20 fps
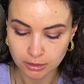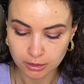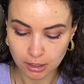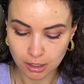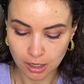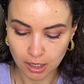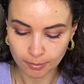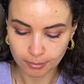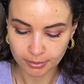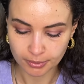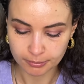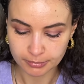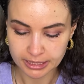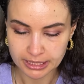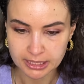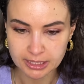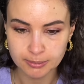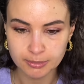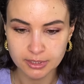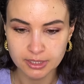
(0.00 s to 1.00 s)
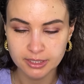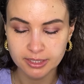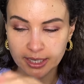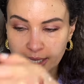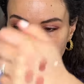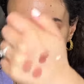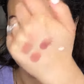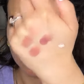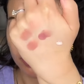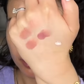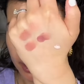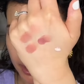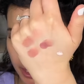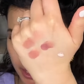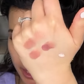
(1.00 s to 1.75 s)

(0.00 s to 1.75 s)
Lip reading: top, mix them together.